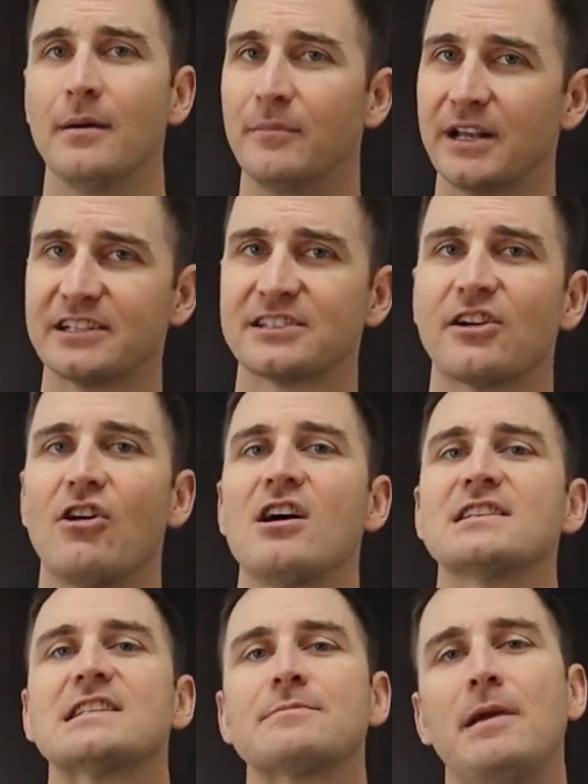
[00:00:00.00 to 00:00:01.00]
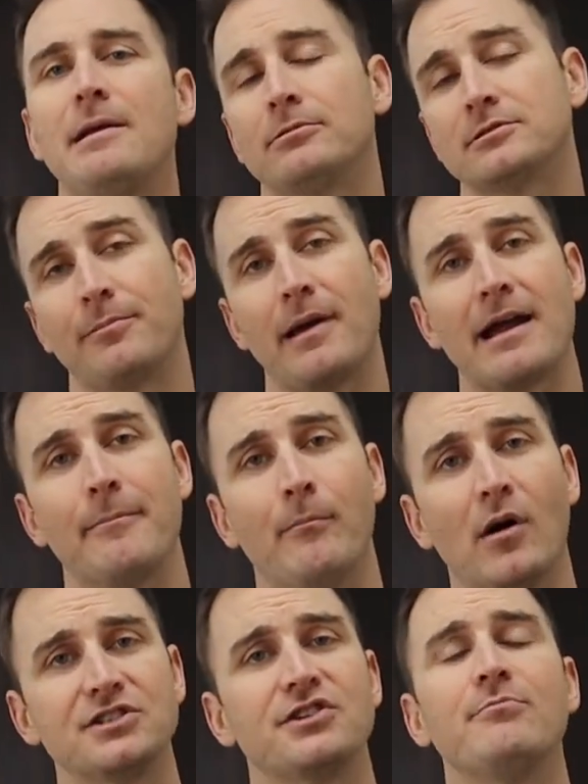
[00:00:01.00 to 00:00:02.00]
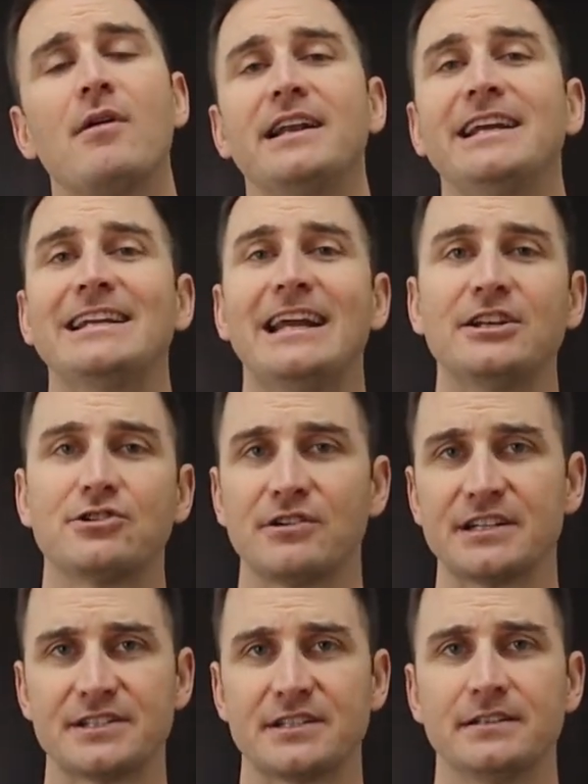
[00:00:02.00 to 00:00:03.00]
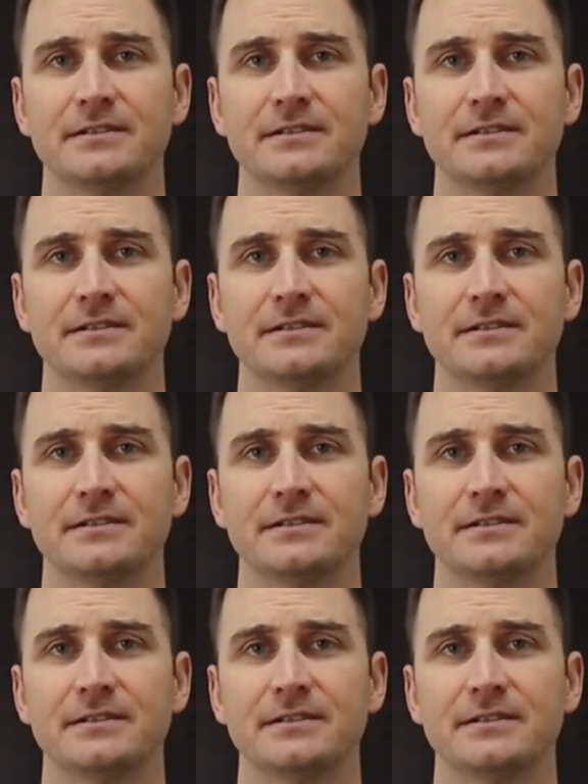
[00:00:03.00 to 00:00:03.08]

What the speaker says: because it causes people to pay a bunch of money in interest.